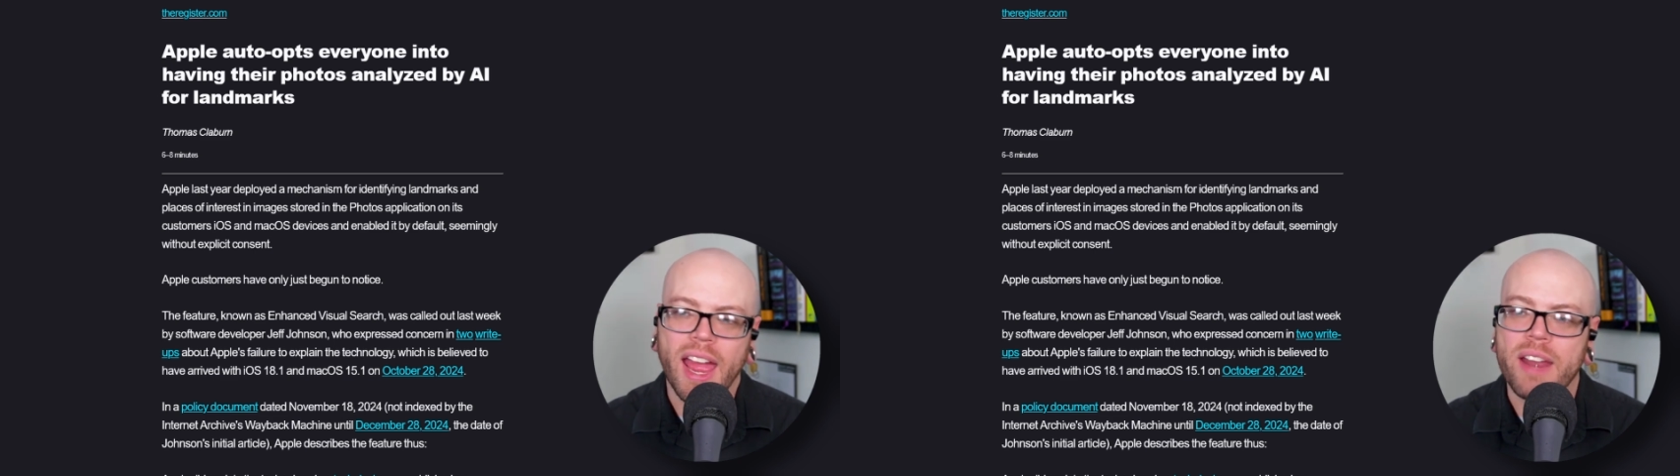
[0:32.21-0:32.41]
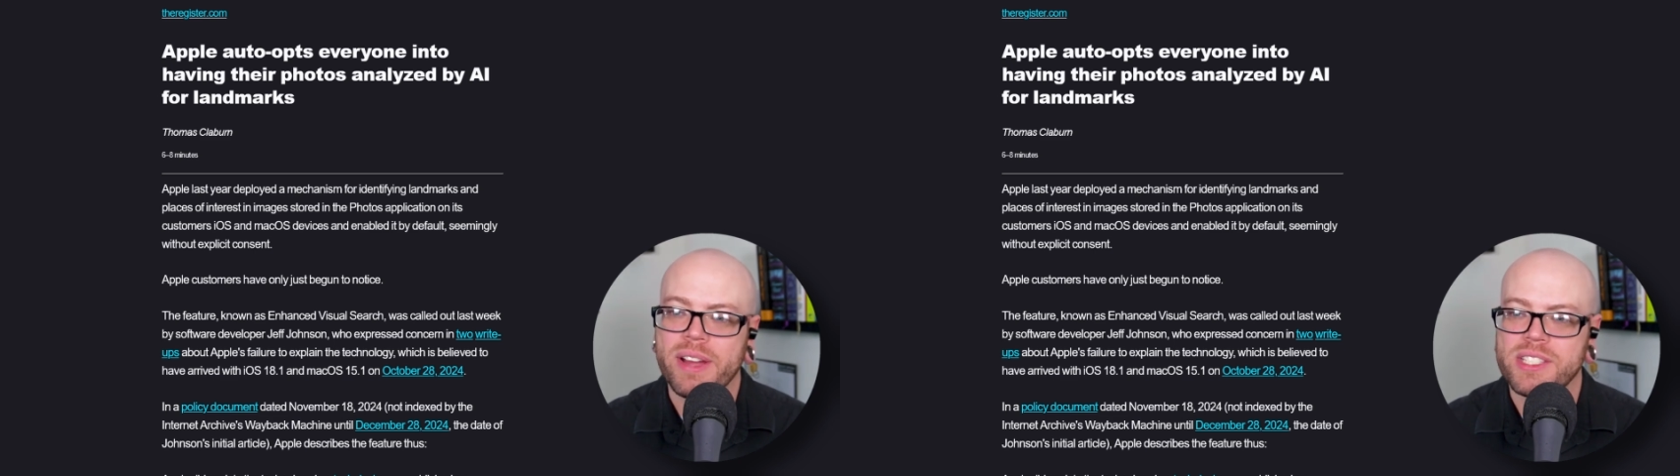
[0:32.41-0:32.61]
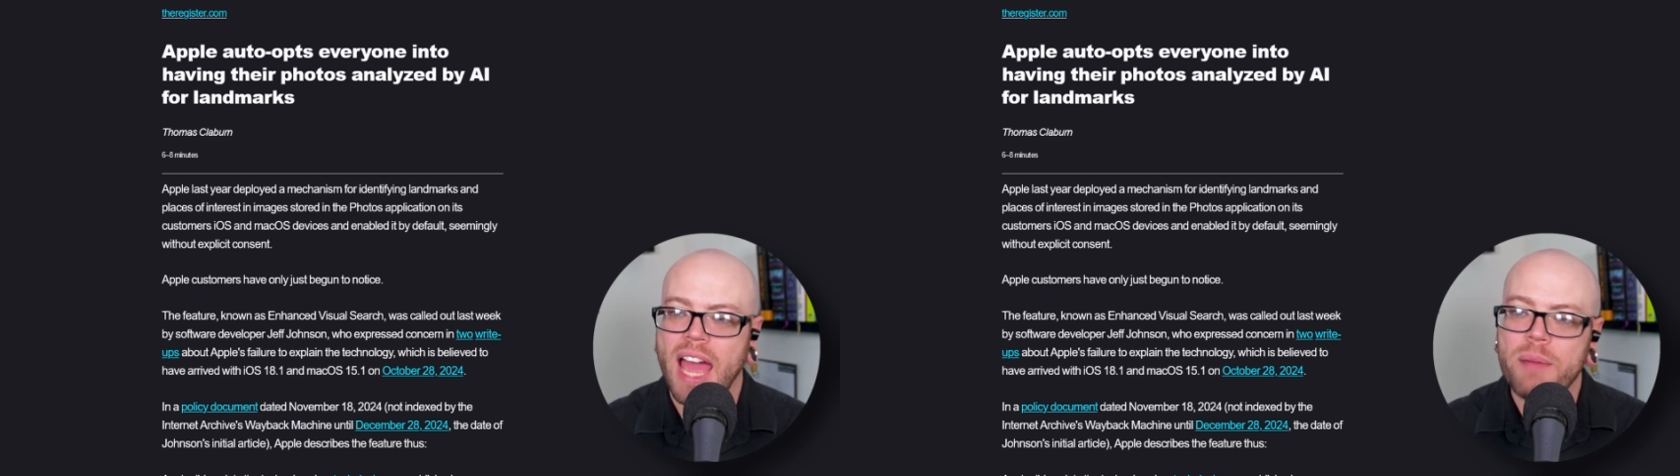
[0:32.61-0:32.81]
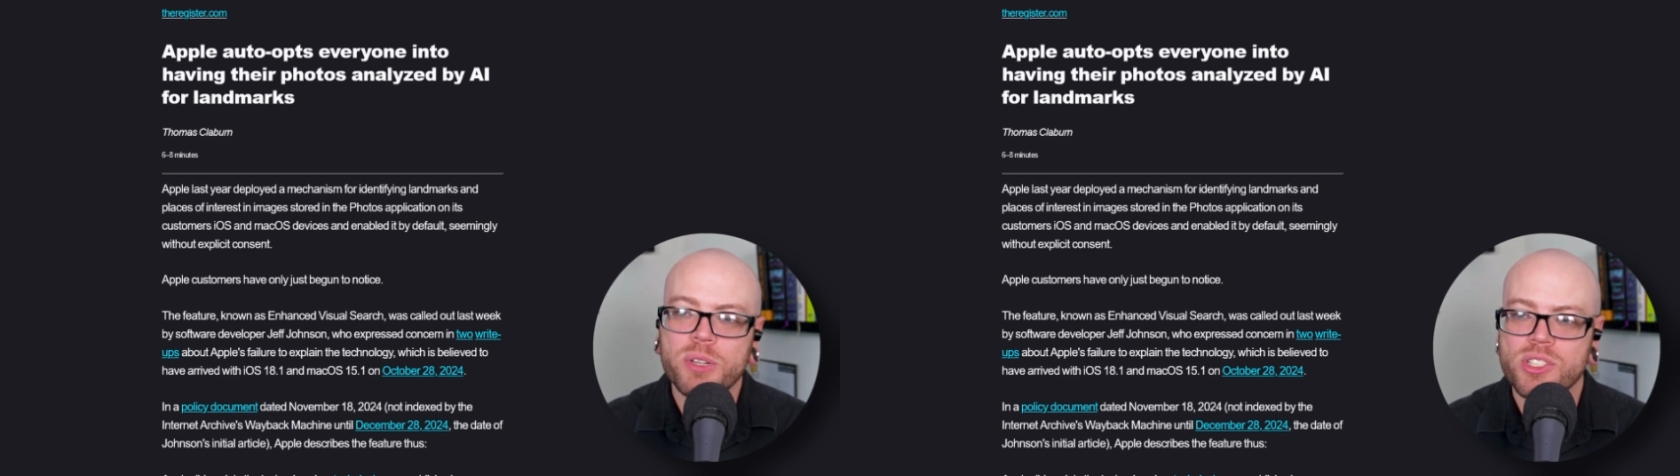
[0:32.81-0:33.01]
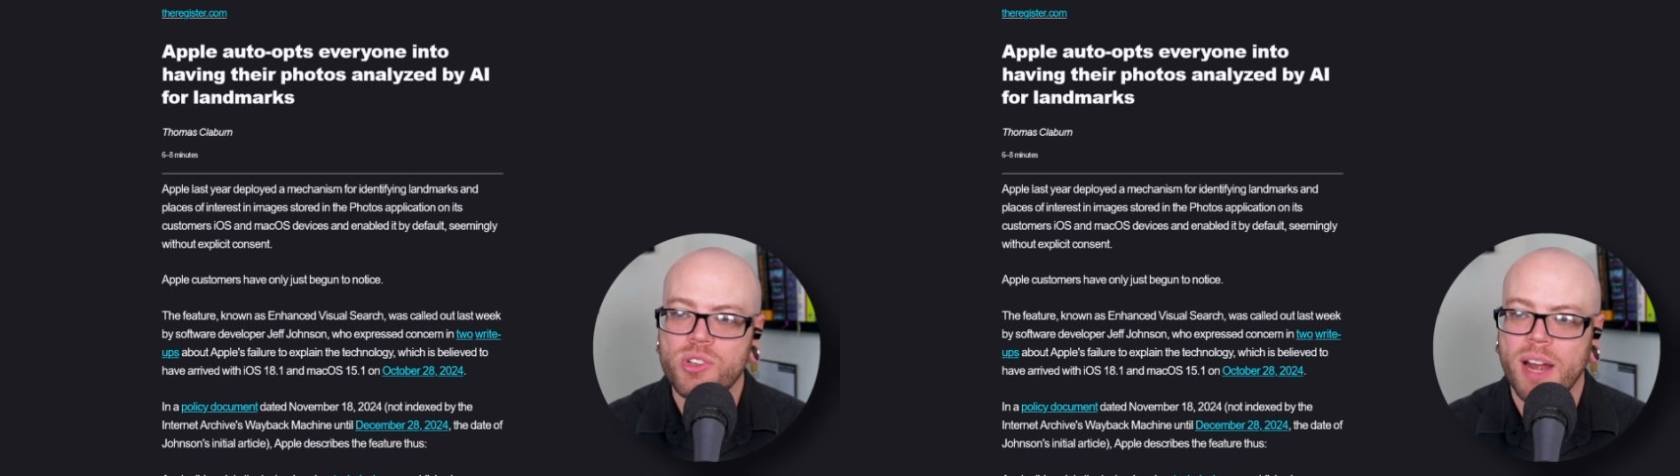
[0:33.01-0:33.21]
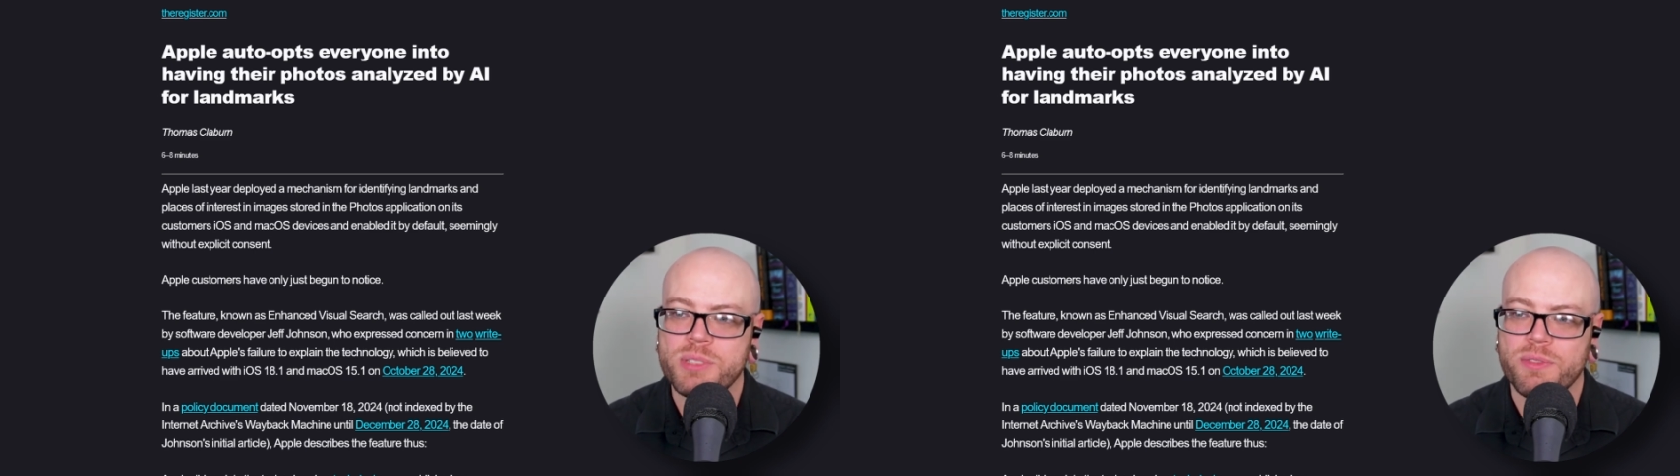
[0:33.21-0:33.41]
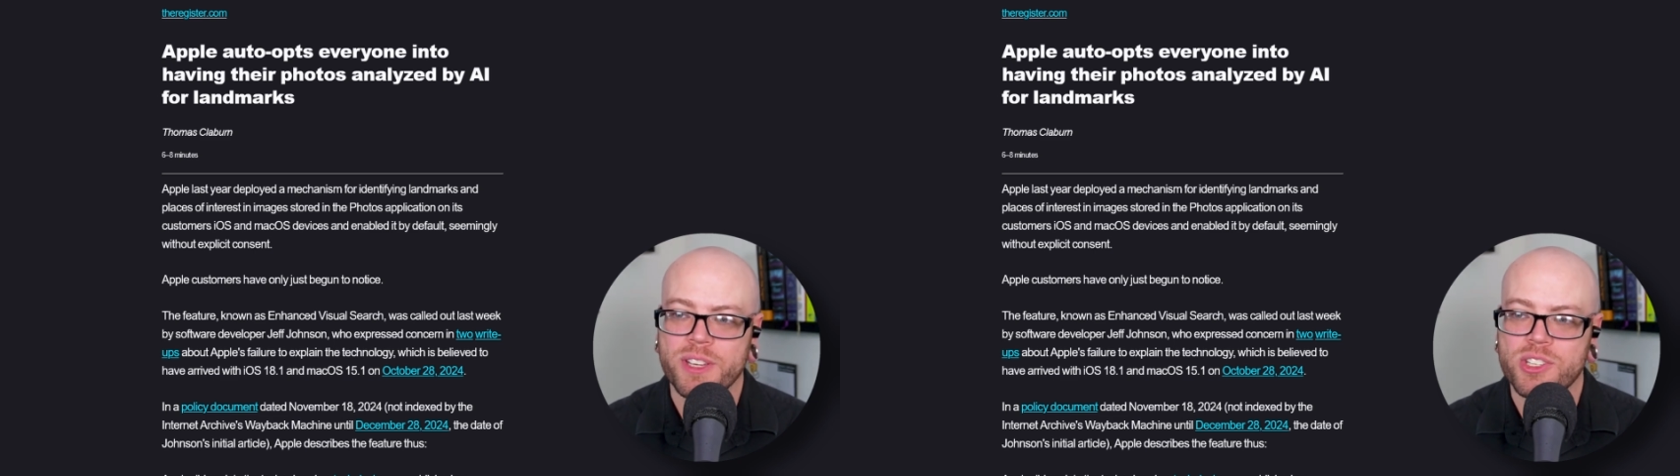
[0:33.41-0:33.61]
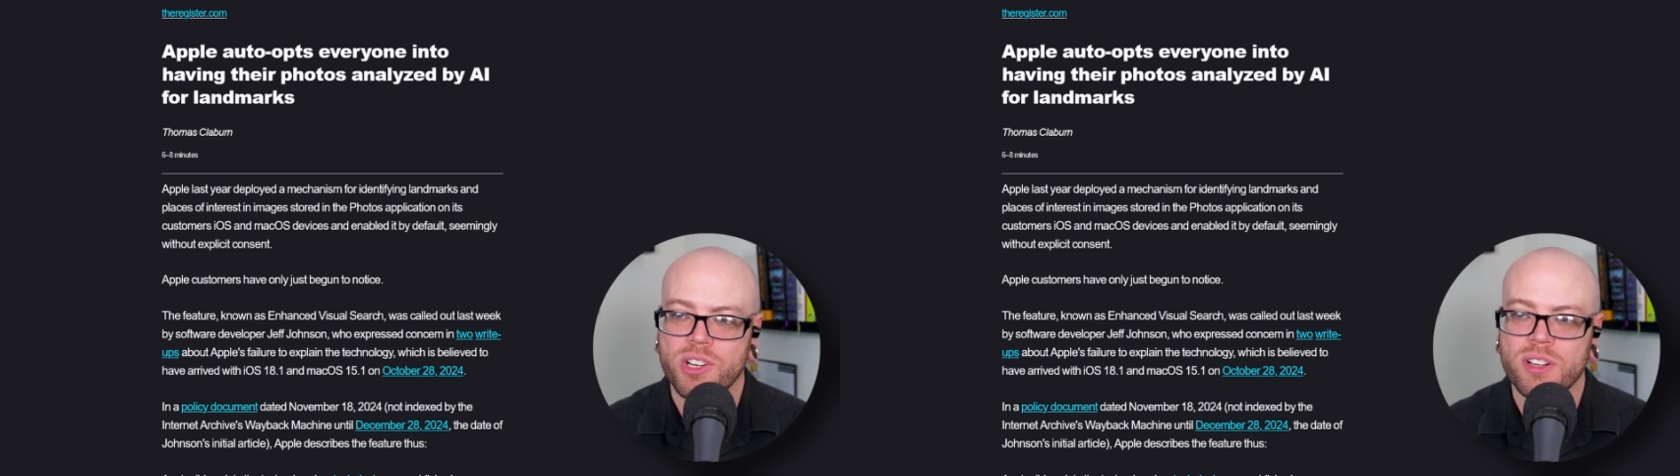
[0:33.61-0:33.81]
Anyways, Apple describes the
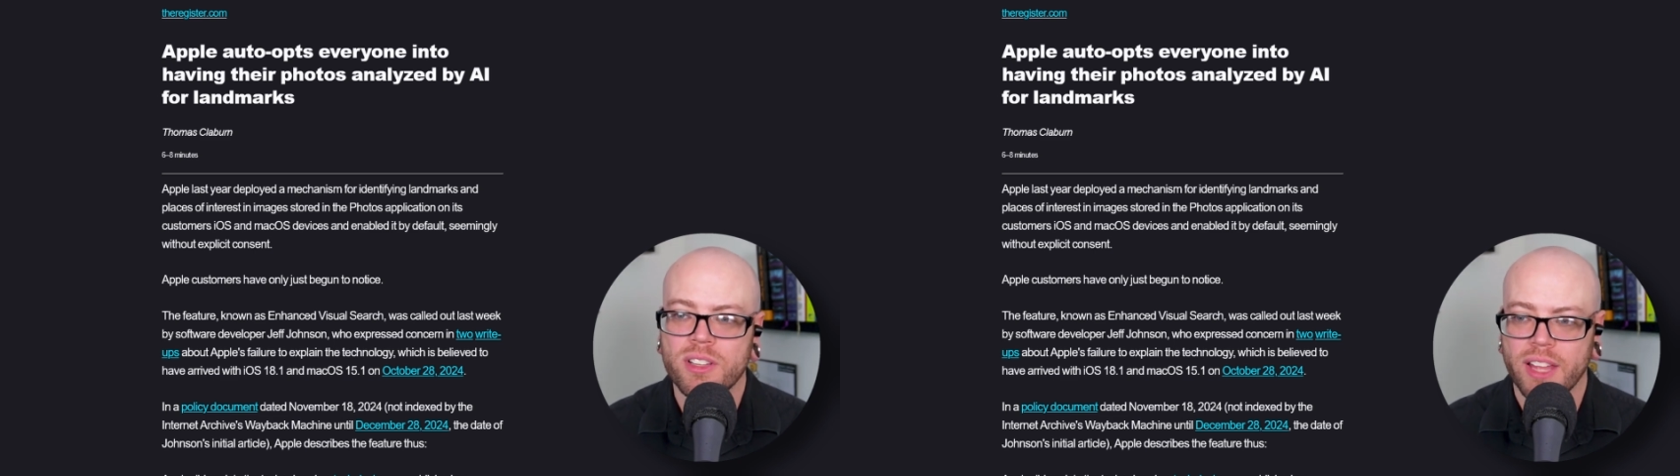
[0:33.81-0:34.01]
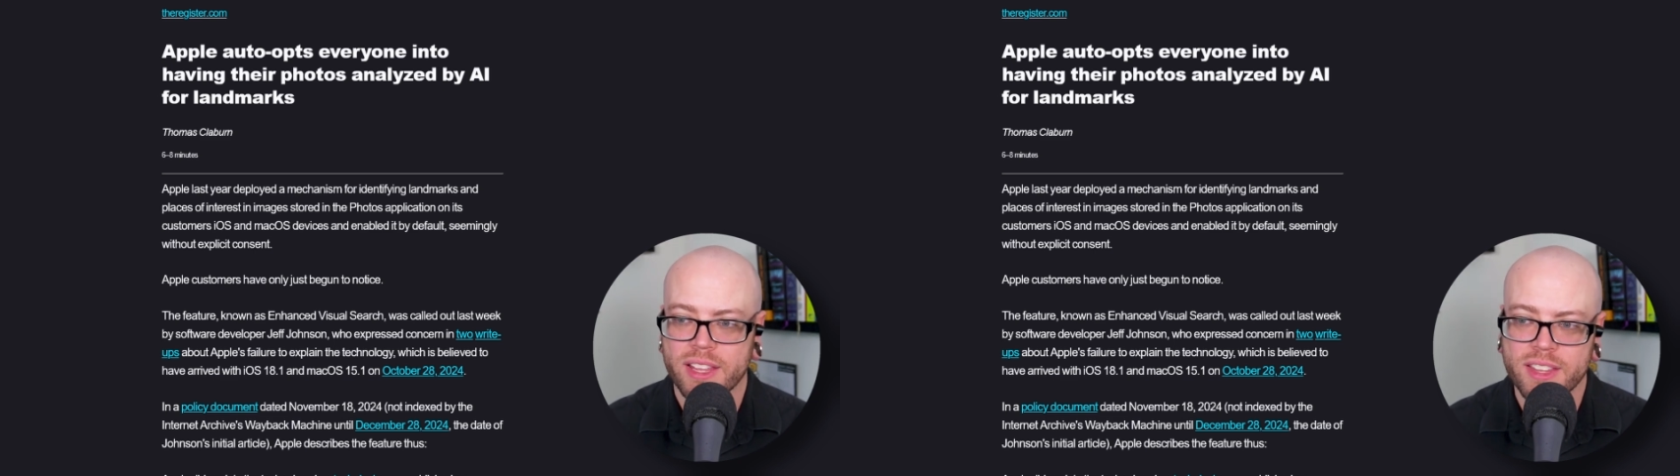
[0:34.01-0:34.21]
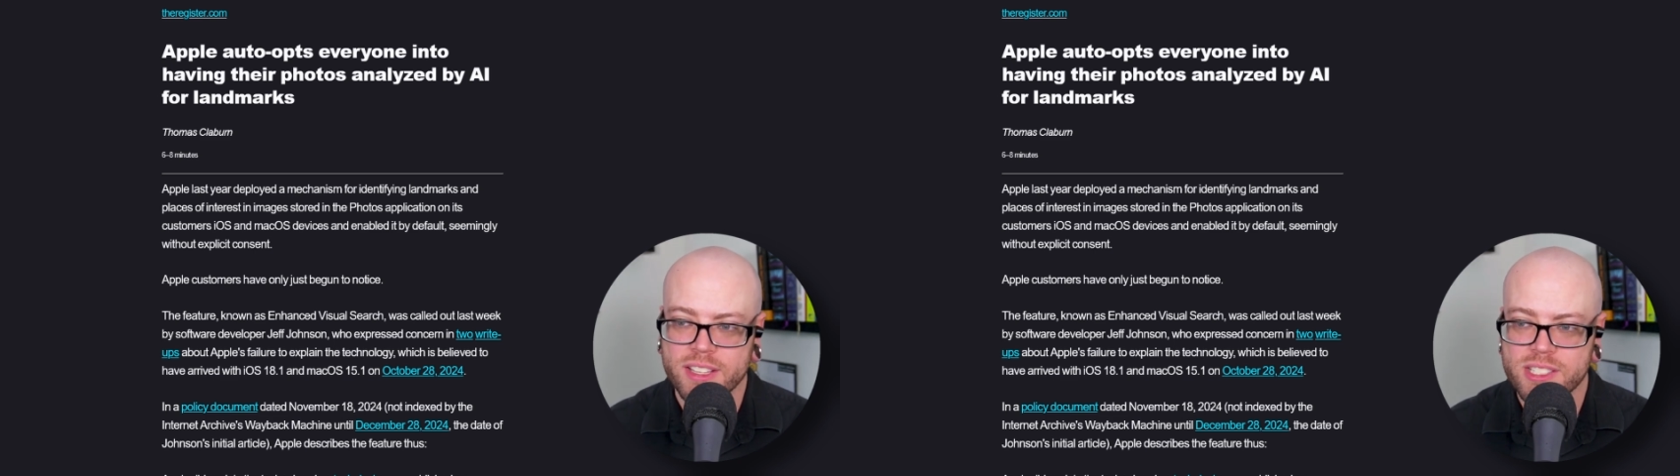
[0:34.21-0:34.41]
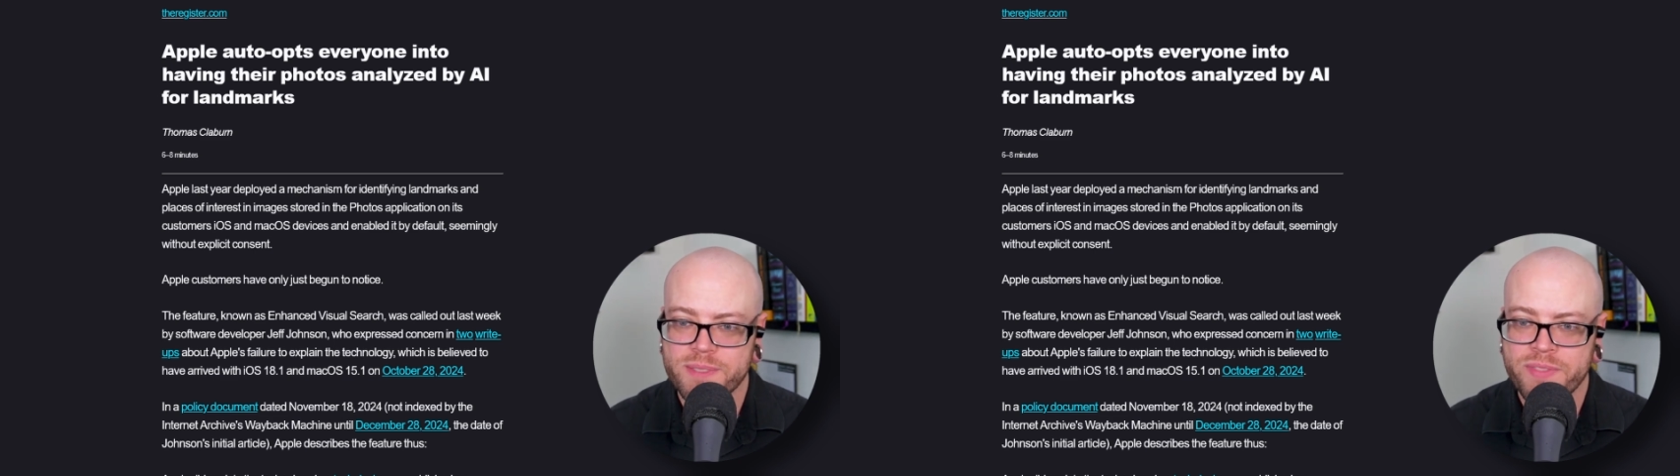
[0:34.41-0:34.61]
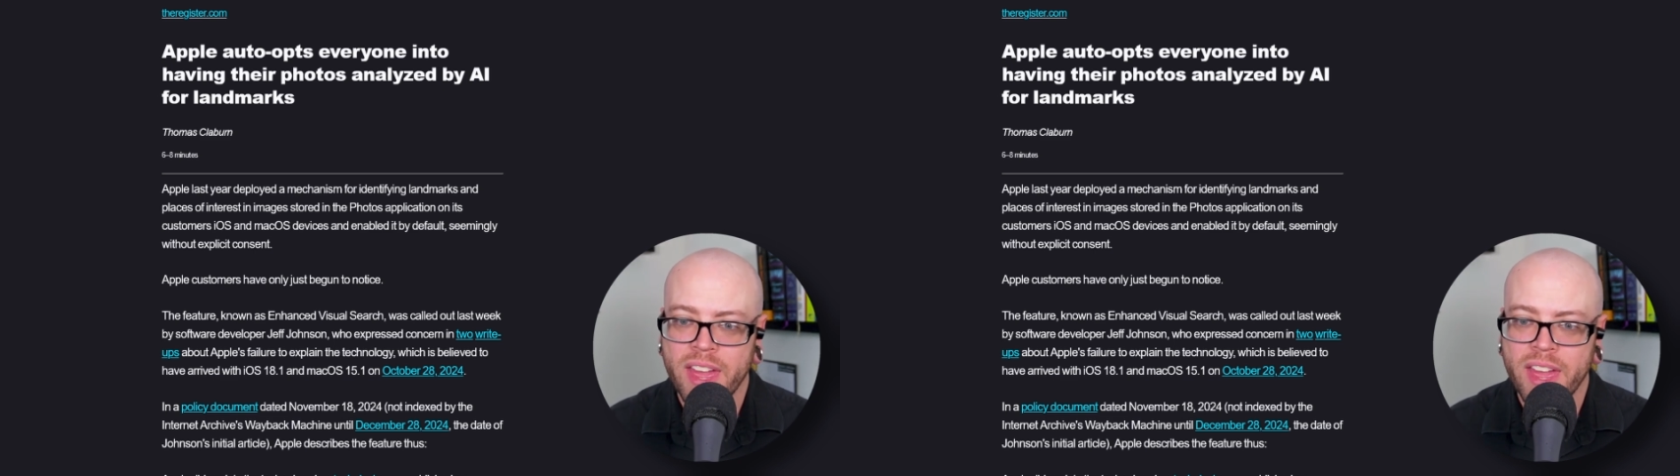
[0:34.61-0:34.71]
feature like this.